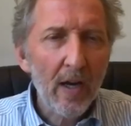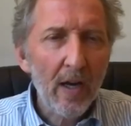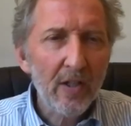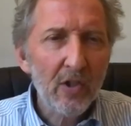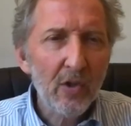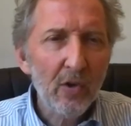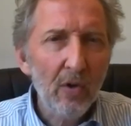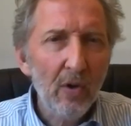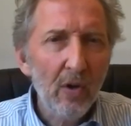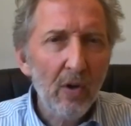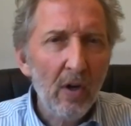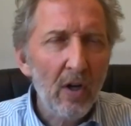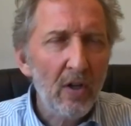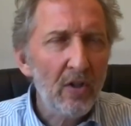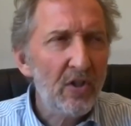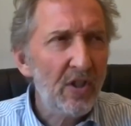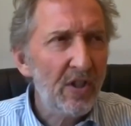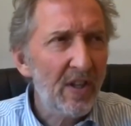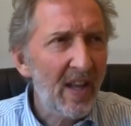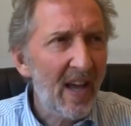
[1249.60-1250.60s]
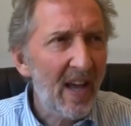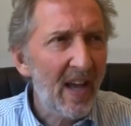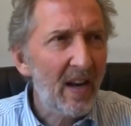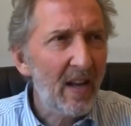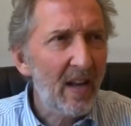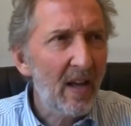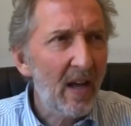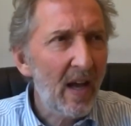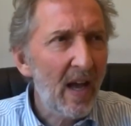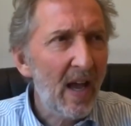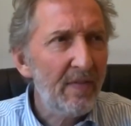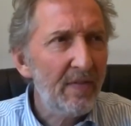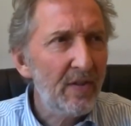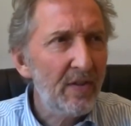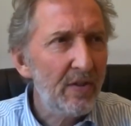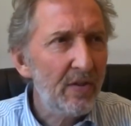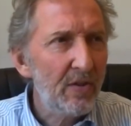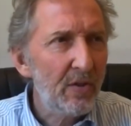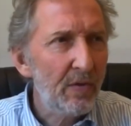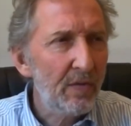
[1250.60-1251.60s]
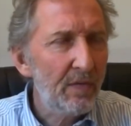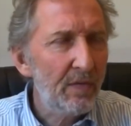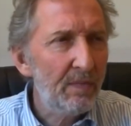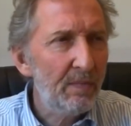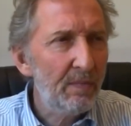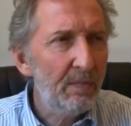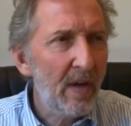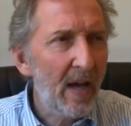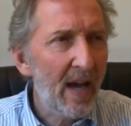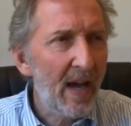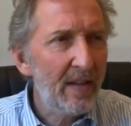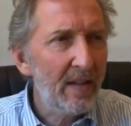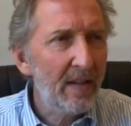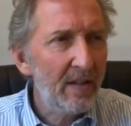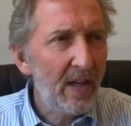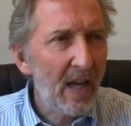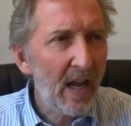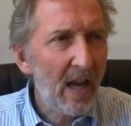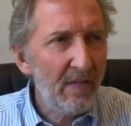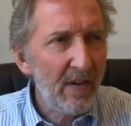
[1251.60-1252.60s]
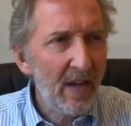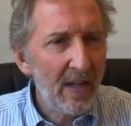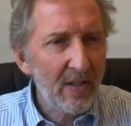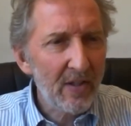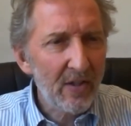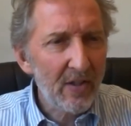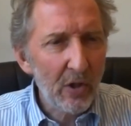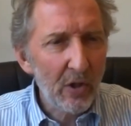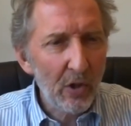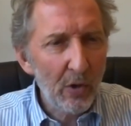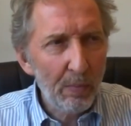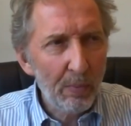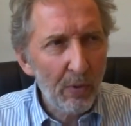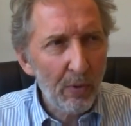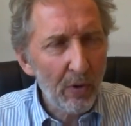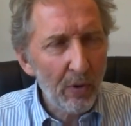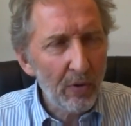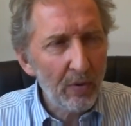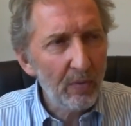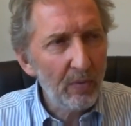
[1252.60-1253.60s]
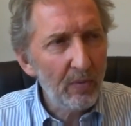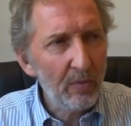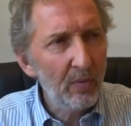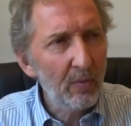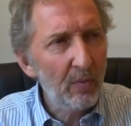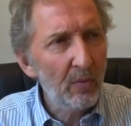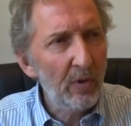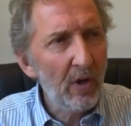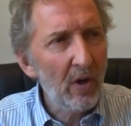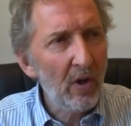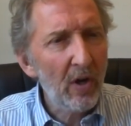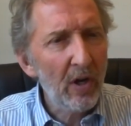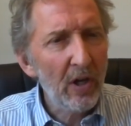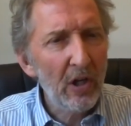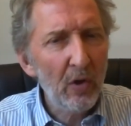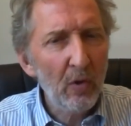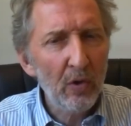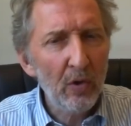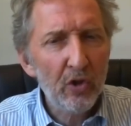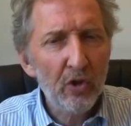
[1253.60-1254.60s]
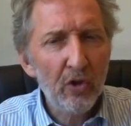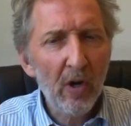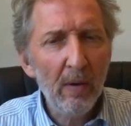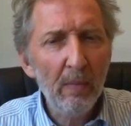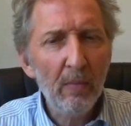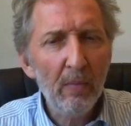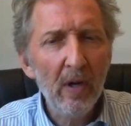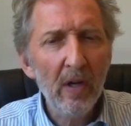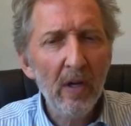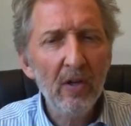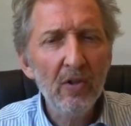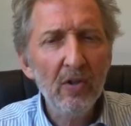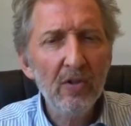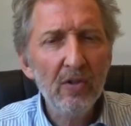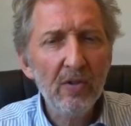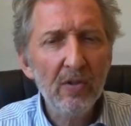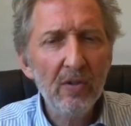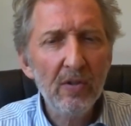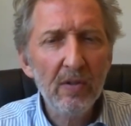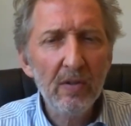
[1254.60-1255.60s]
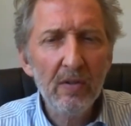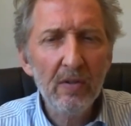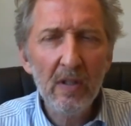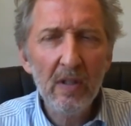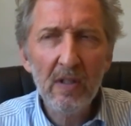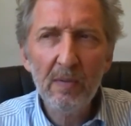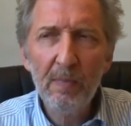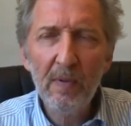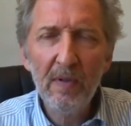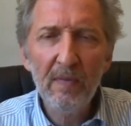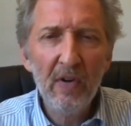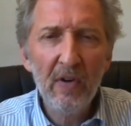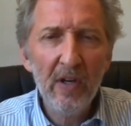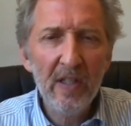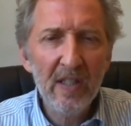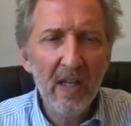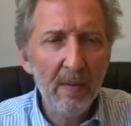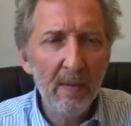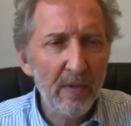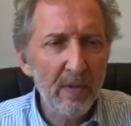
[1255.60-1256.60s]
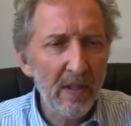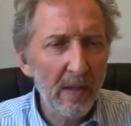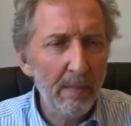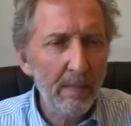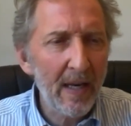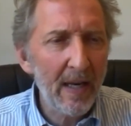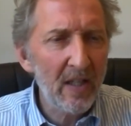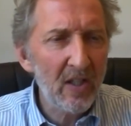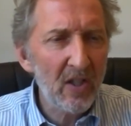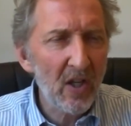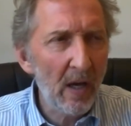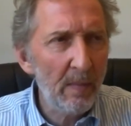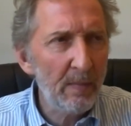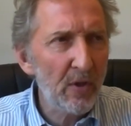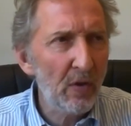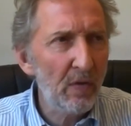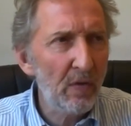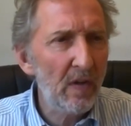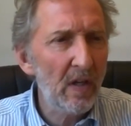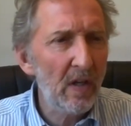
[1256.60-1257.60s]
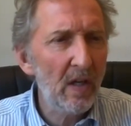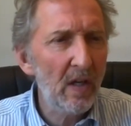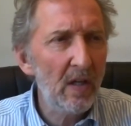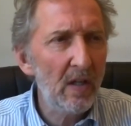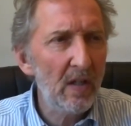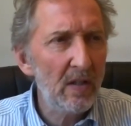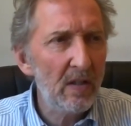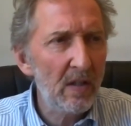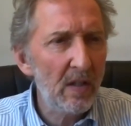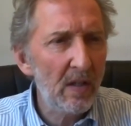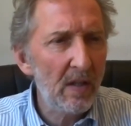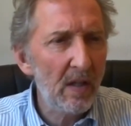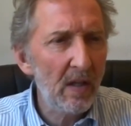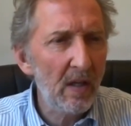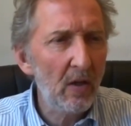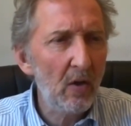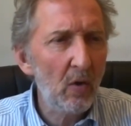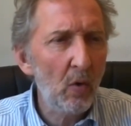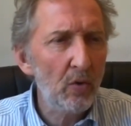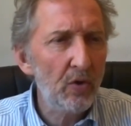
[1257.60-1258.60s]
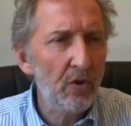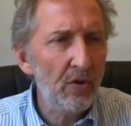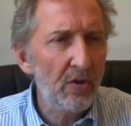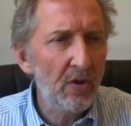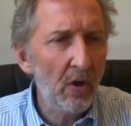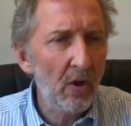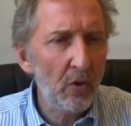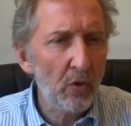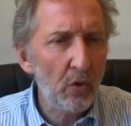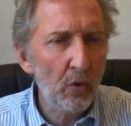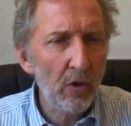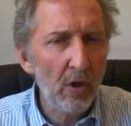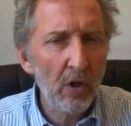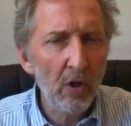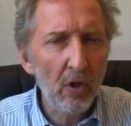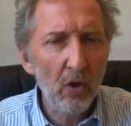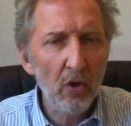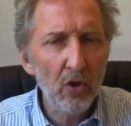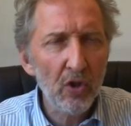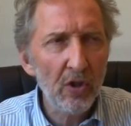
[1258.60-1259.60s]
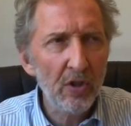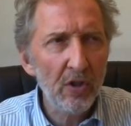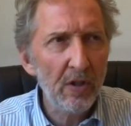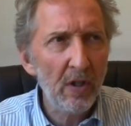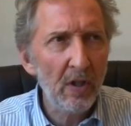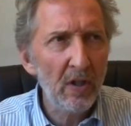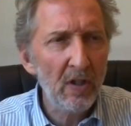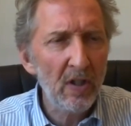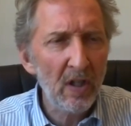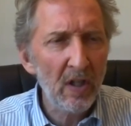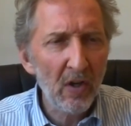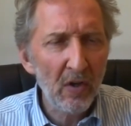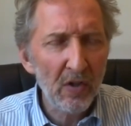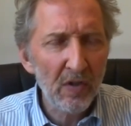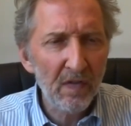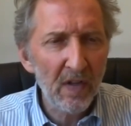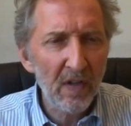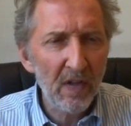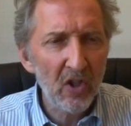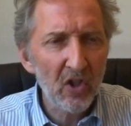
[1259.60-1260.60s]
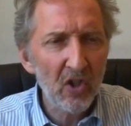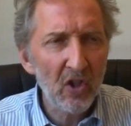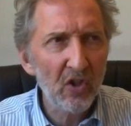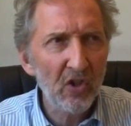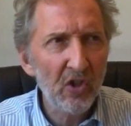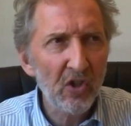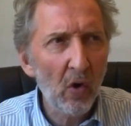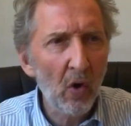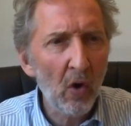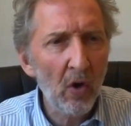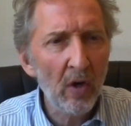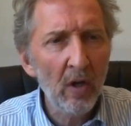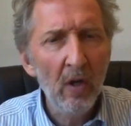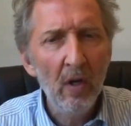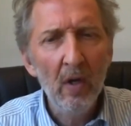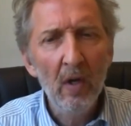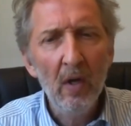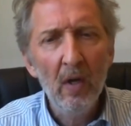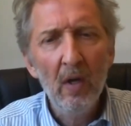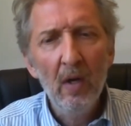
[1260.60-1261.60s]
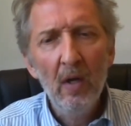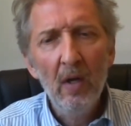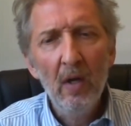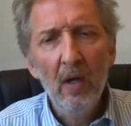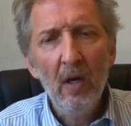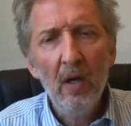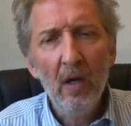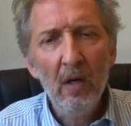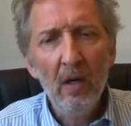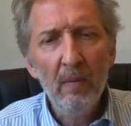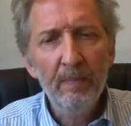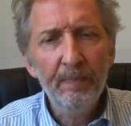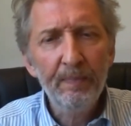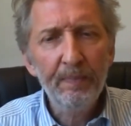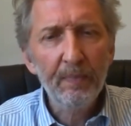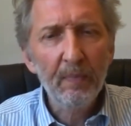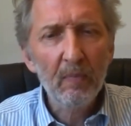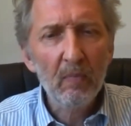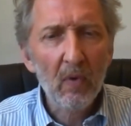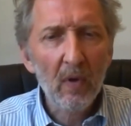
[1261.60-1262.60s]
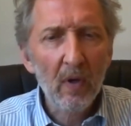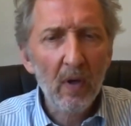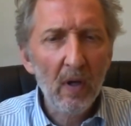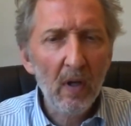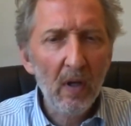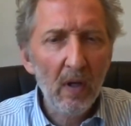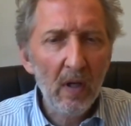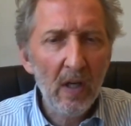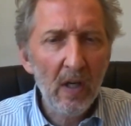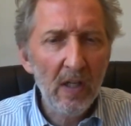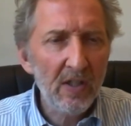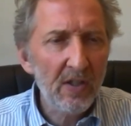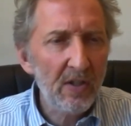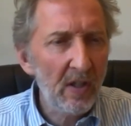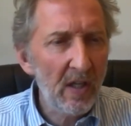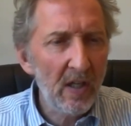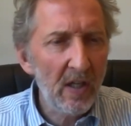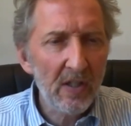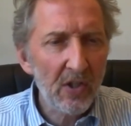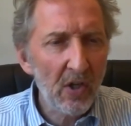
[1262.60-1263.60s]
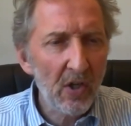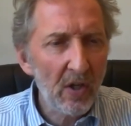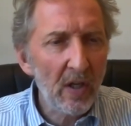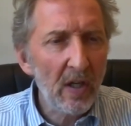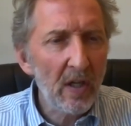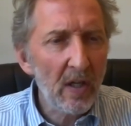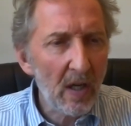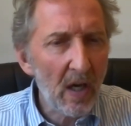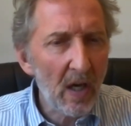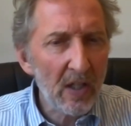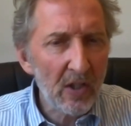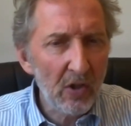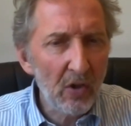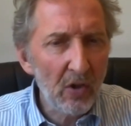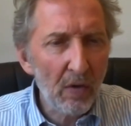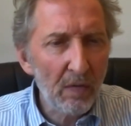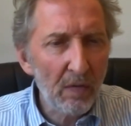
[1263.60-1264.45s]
to answer that, I have to sort of add the caveats that you put regarding you and Trump, right? Because it's been very tempting many times over the years to think or to start drawing conclusions that Netanyahu's finished and so on. He certainly has not